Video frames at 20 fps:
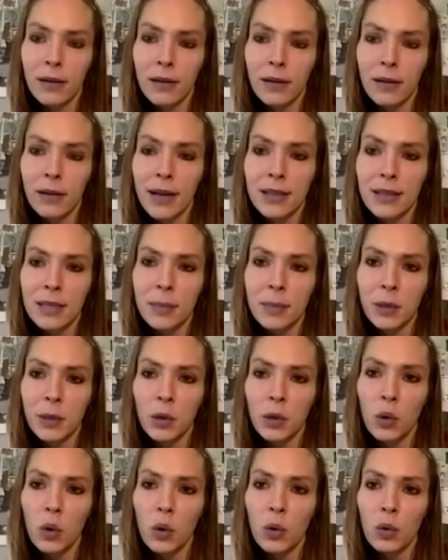
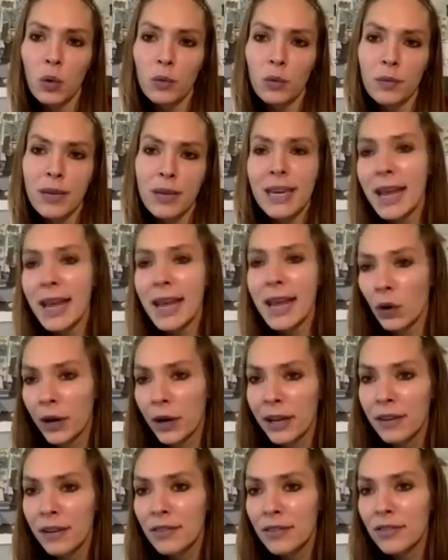typical
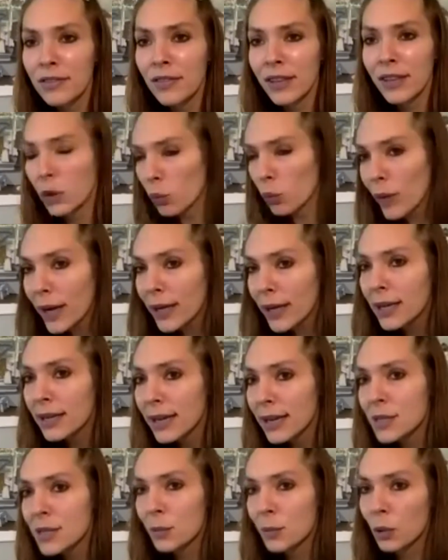narrative, like a
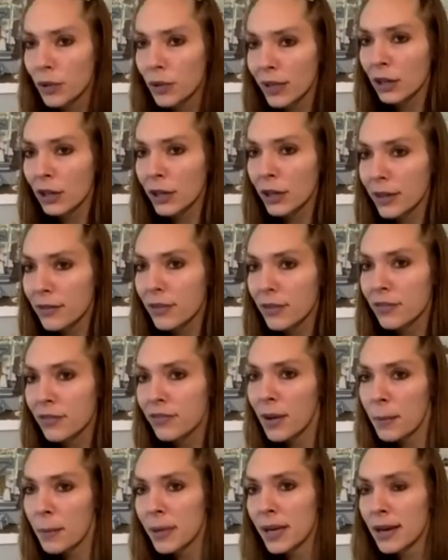recognizable narrative of
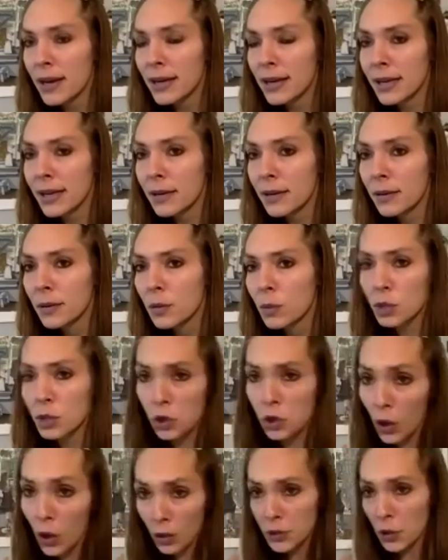femininity, which
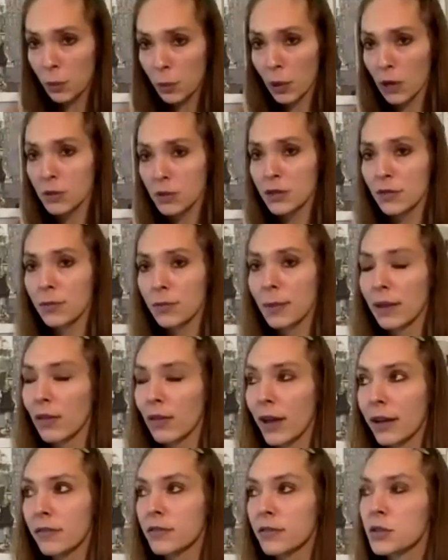are also parts of my
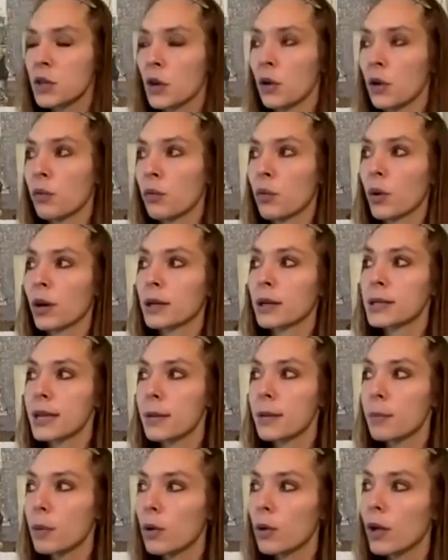life. So for
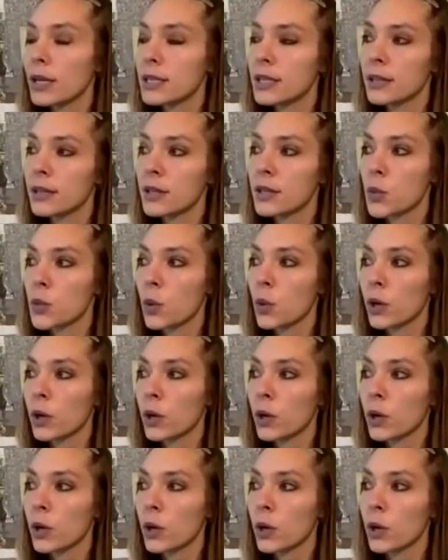example, I did this one